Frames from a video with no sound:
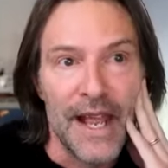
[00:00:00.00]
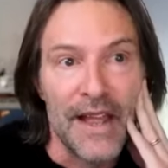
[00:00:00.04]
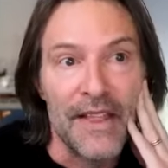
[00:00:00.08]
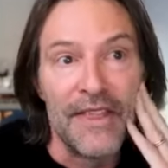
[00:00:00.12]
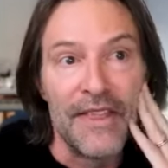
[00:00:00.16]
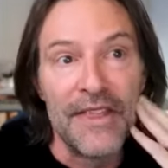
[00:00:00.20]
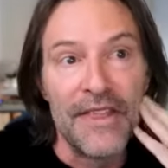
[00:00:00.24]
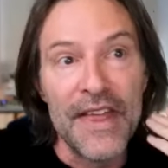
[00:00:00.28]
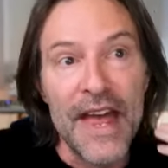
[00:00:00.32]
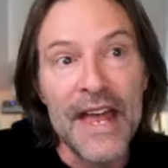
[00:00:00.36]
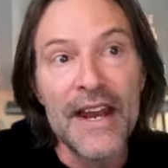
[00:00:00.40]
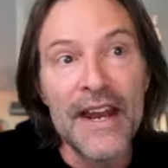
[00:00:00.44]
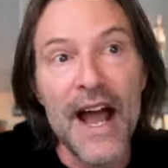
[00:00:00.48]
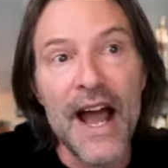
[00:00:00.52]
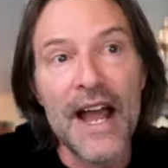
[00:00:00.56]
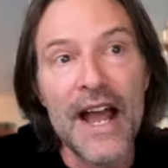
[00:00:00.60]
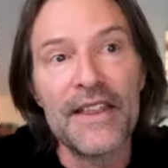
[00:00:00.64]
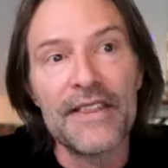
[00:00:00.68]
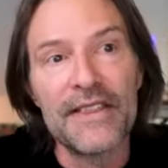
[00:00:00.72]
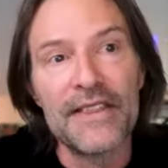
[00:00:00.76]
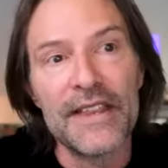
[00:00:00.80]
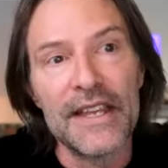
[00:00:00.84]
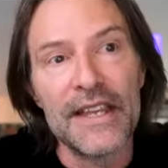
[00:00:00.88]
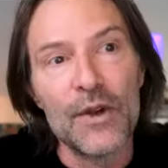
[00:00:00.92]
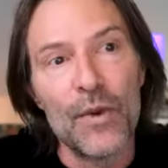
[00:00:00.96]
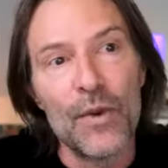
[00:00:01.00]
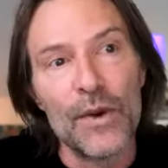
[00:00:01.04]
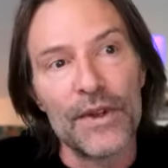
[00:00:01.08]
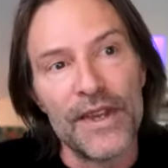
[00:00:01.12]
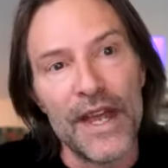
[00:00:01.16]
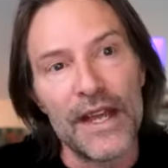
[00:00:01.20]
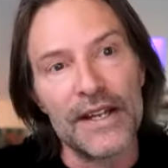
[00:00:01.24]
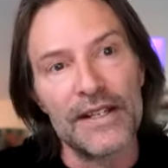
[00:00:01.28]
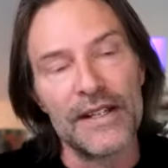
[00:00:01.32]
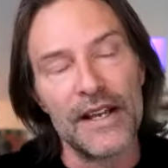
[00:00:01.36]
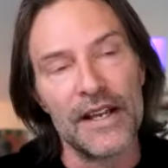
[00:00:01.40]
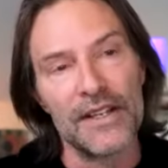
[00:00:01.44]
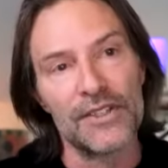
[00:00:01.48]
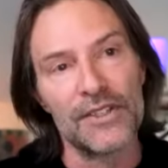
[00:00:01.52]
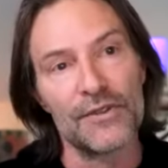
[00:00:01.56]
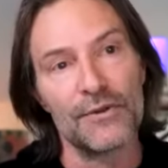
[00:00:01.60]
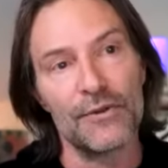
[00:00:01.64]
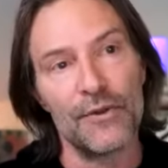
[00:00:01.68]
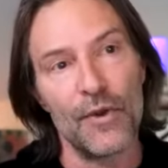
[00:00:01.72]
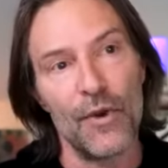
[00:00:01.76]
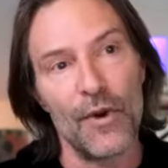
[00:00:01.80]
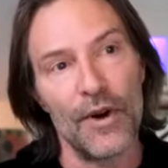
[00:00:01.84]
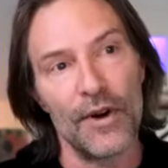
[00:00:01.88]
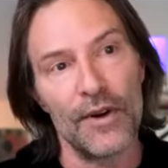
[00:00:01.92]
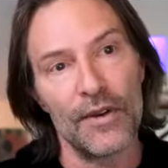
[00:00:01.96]
then I think what that does
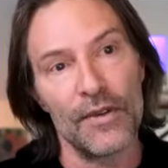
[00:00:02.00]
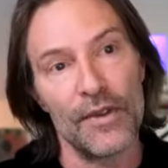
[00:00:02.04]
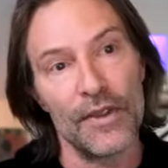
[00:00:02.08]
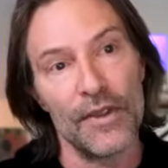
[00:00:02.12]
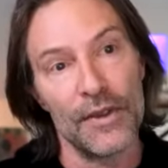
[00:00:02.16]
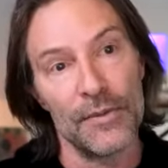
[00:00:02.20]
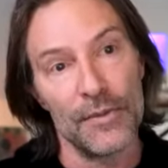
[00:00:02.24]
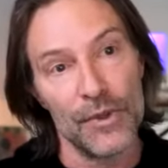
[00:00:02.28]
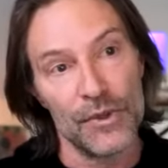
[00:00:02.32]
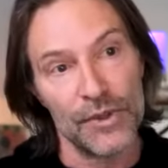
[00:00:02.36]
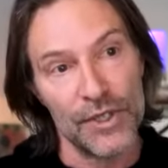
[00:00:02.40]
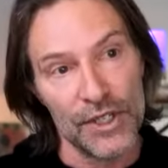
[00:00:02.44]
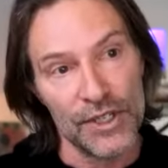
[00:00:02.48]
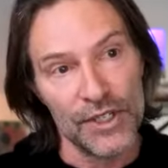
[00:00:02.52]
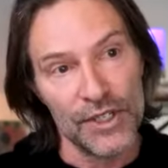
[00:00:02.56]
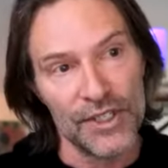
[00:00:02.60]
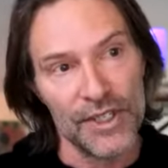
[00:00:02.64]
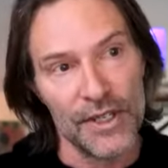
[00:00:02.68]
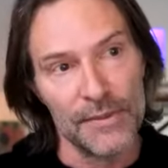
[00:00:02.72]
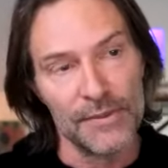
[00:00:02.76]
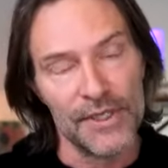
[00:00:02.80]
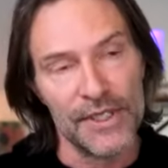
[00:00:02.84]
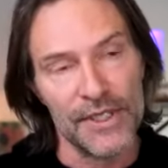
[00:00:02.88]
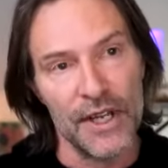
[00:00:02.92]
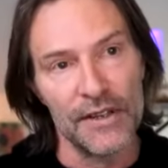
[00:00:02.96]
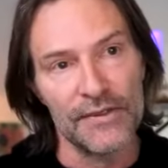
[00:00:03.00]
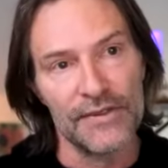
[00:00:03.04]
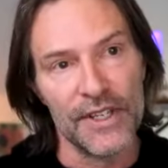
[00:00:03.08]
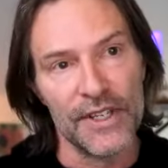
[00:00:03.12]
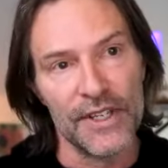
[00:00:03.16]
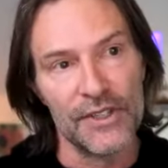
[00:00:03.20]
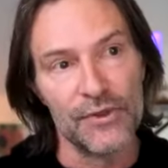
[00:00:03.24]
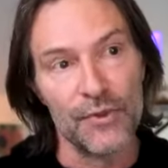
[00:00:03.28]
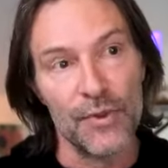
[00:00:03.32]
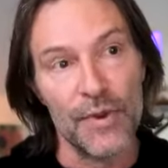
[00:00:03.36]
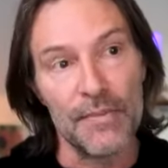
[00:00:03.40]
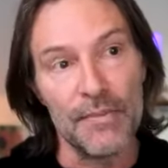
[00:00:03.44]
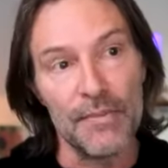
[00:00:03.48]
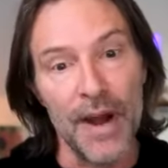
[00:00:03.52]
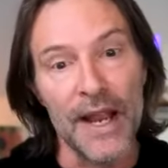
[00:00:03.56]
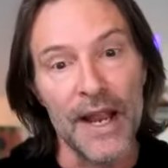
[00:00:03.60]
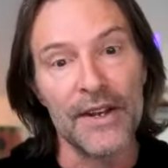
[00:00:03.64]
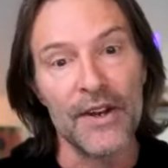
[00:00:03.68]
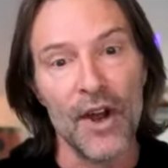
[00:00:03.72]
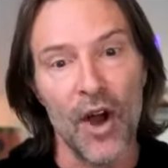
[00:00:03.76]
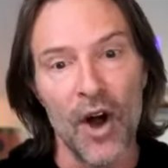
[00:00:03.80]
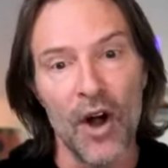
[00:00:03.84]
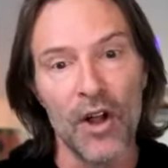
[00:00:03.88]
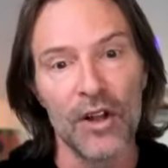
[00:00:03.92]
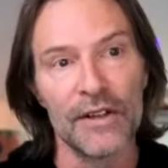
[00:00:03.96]
for the musicians themselves is
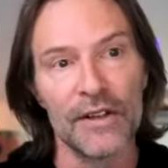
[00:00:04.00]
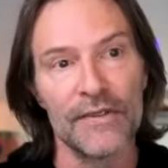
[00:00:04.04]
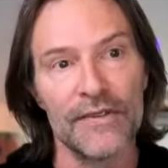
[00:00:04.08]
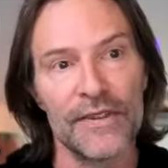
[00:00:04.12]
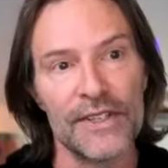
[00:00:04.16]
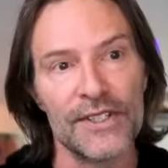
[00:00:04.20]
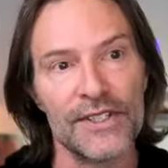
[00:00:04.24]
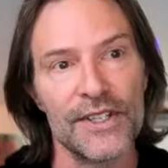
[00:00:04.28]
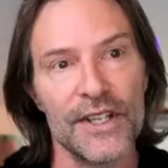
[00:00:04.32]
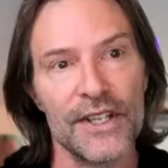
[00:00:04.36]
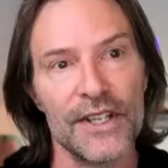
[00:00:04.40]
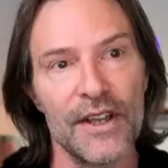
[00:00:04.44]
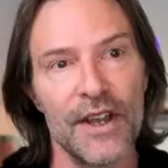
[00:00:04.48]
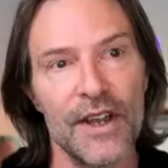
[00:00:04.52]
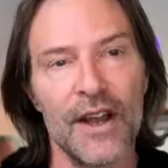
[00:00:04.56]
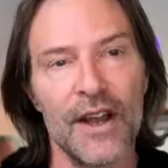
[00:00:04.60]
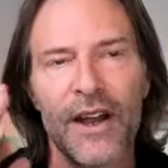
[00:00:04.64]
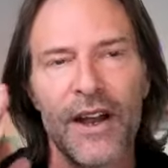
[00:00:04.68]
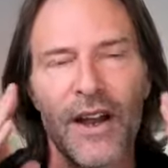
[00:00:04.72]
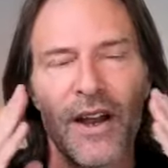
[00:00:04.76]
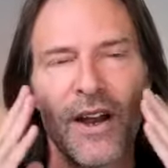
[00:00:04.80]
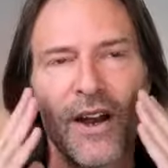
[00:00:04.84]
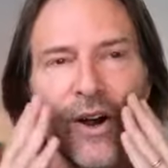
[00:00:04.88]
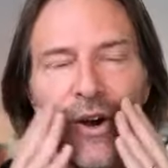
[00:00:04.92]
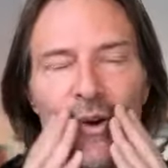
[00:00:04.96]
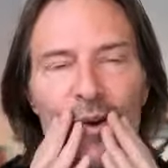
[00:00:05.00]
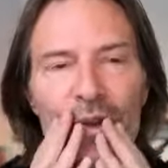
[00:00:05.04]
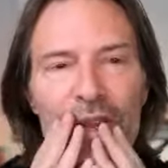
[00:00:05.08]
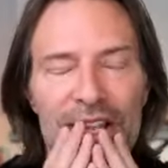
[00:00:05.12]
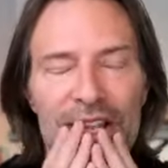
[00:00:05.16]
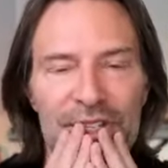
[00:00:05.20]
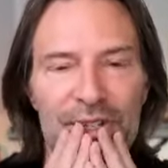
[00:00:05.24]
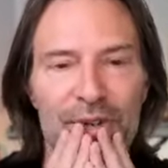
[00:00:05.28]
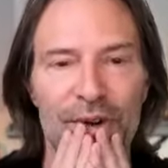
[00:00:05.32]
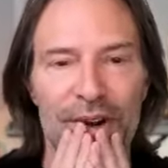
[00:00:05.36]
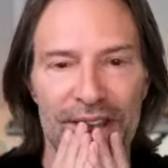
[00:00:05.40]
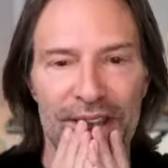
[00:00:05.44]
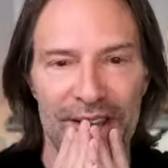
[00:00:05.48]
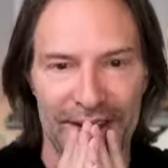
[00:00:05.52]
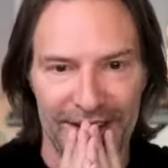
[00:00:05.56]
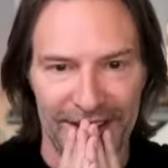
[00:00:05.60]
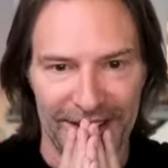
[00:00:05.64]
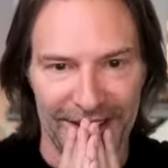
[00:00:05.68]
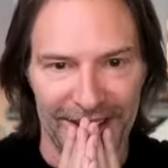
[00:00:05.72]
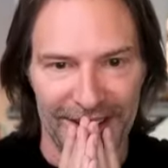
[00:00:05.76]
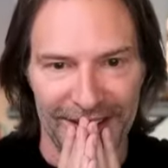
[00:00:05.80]
remind all of us that, oh, that's right.